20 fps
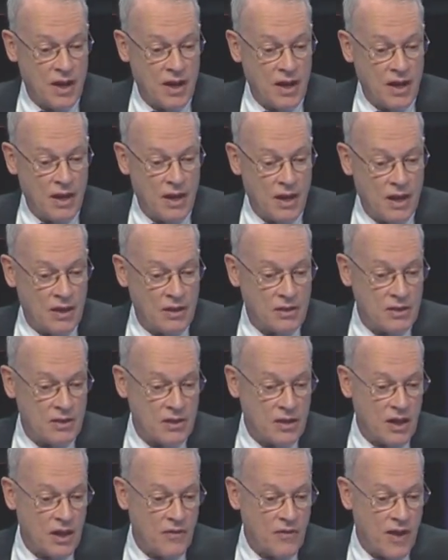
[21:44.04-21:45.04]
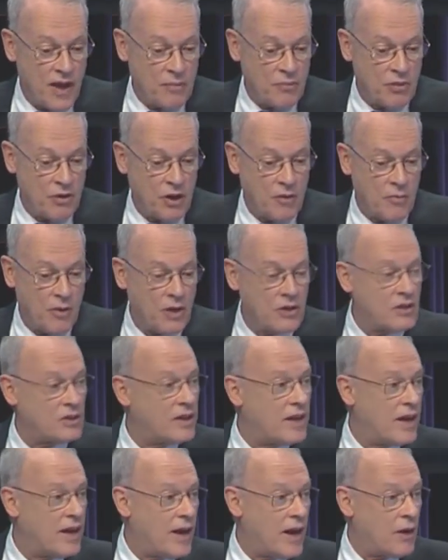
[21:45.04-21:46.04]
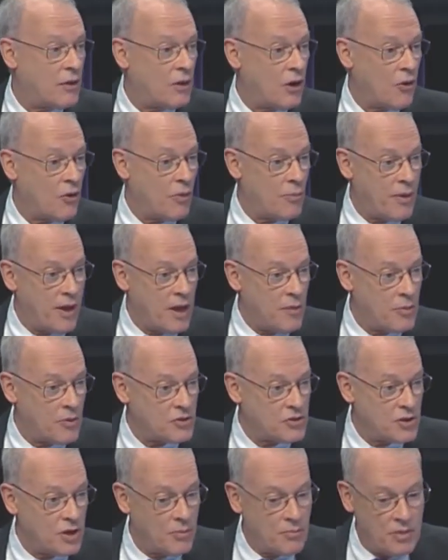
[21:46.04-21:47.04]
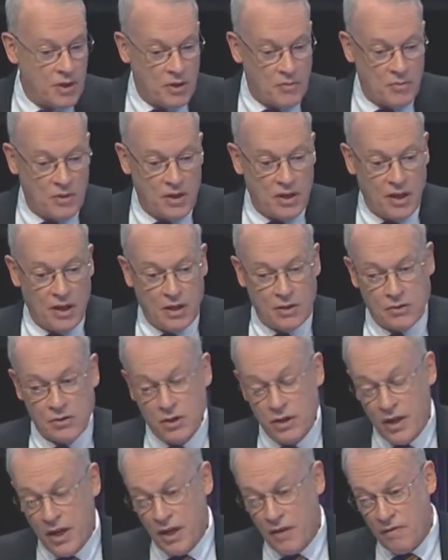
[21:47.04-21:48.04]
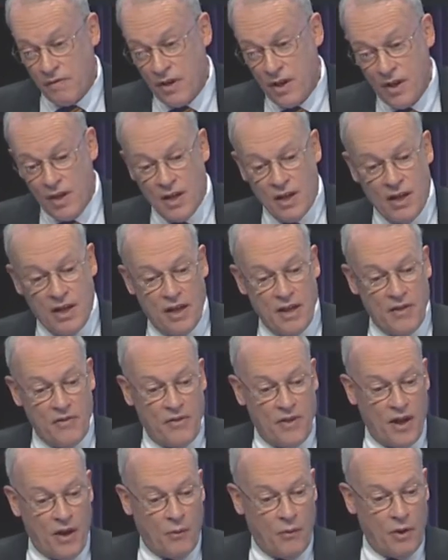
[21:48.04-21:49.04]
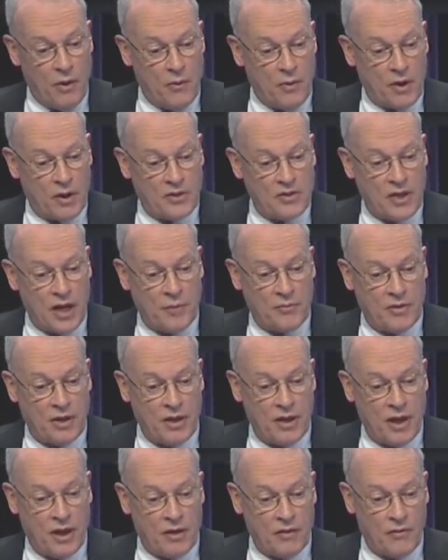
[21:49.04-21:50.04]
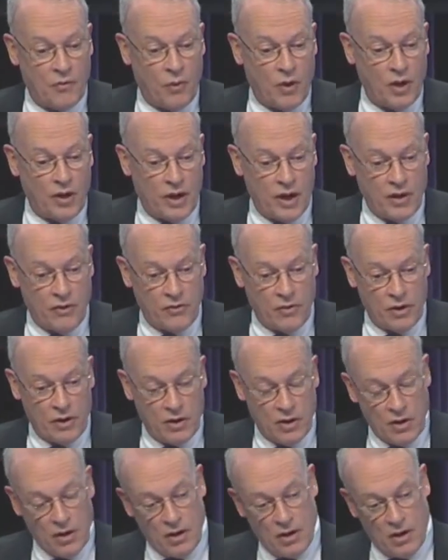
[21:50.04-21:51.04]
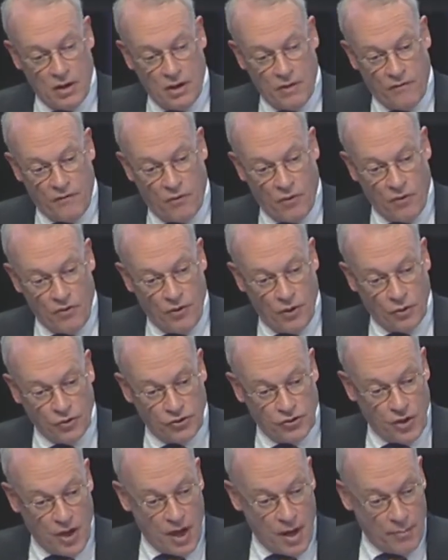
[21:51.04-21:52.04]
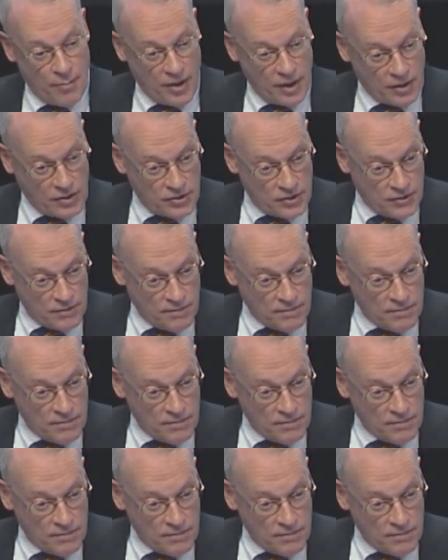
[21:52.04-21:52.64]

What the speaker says: and that pretty much let out all the papers on BPD and sleeve, that we would accept an N of 100 for those topics.